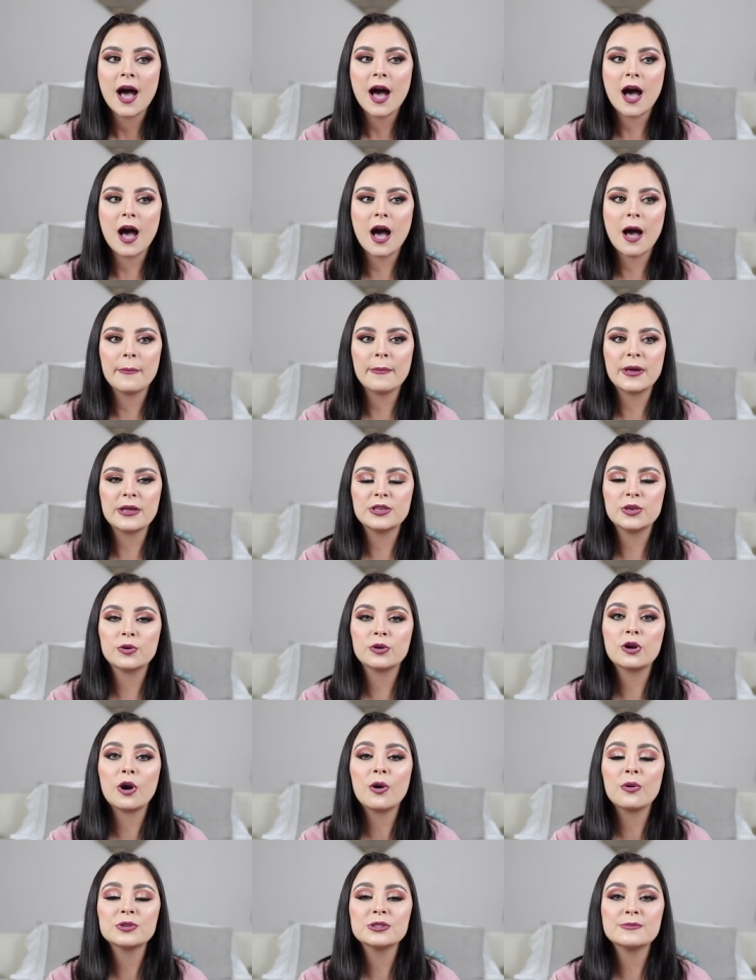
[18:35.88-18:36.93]
And you
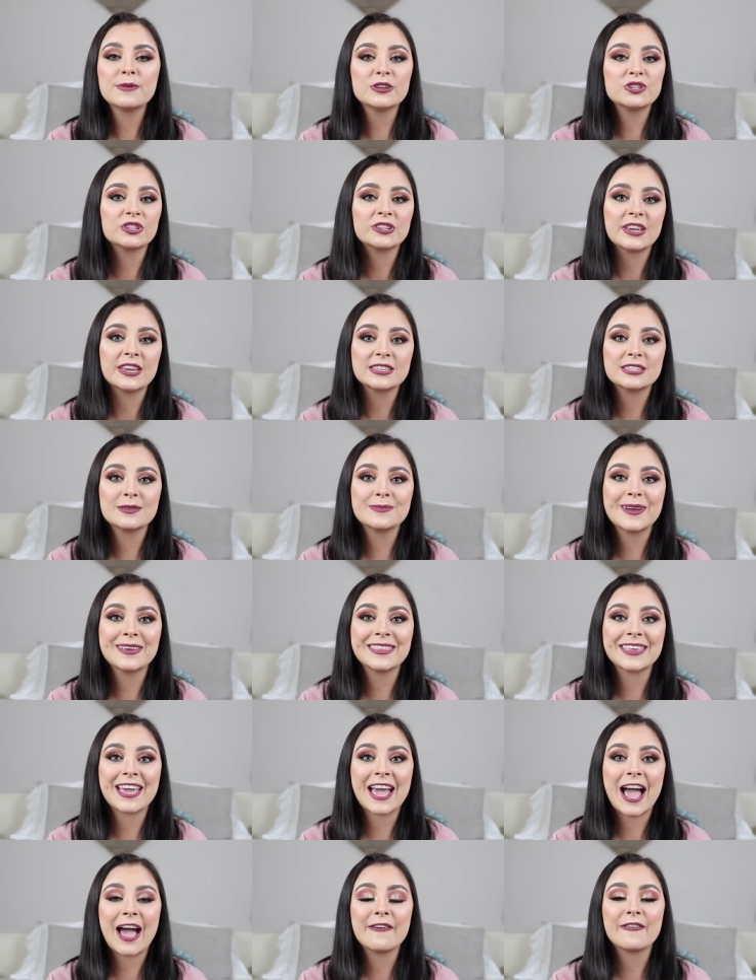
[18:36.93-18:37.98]
go to Magic Kingdom and
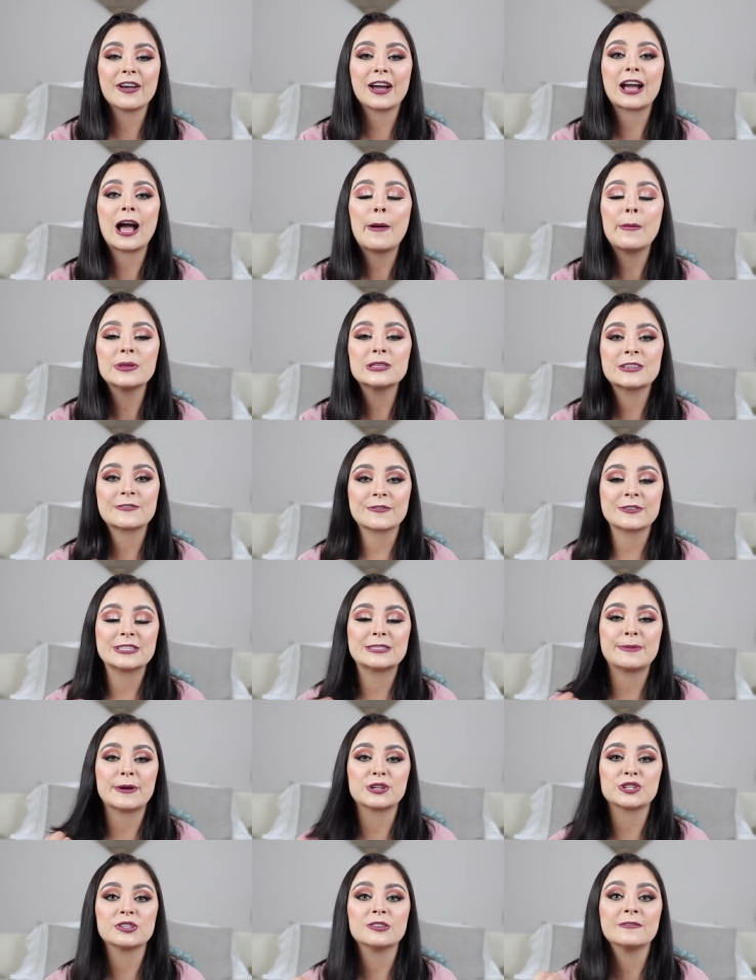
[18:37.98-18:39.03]
they have a couple different
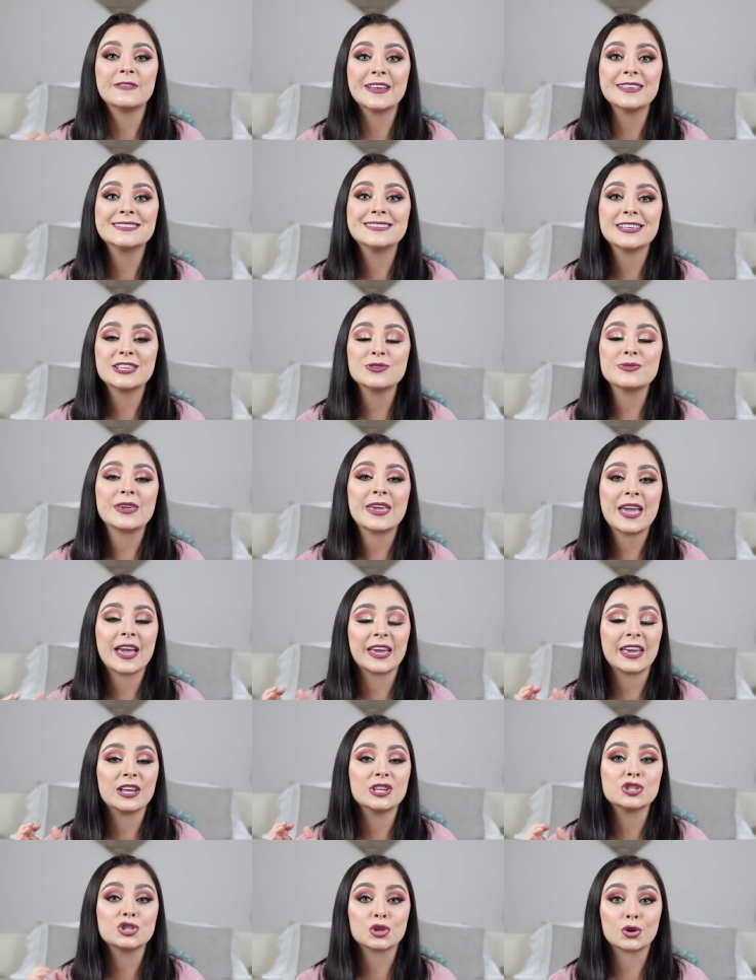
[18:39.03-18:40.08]
special events that you
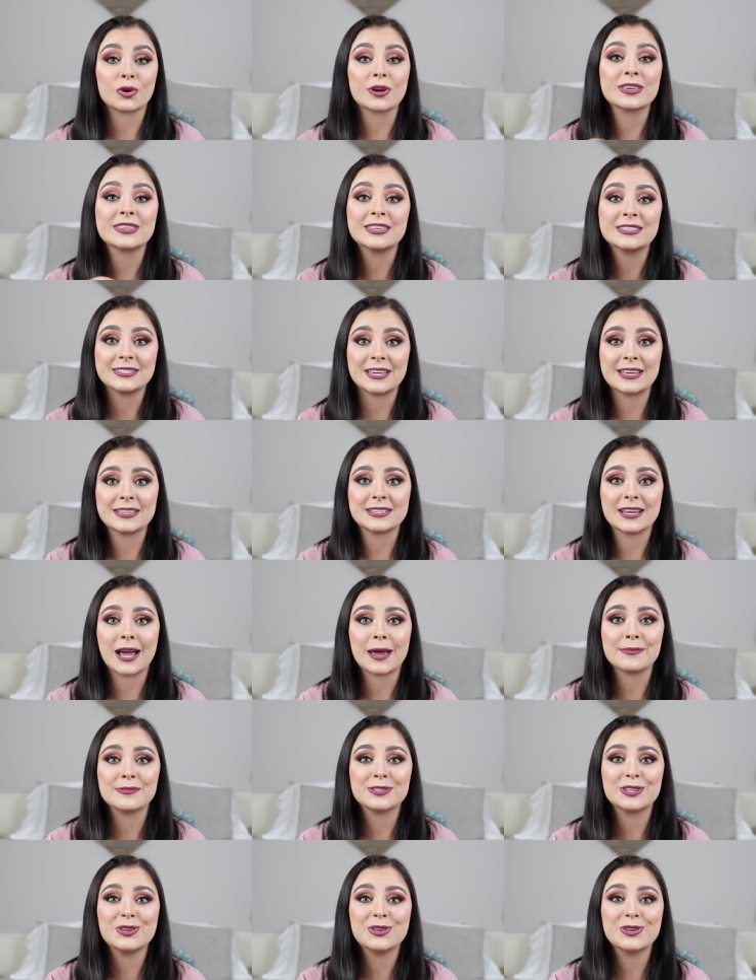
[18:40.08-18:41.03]
can't get during the daytime.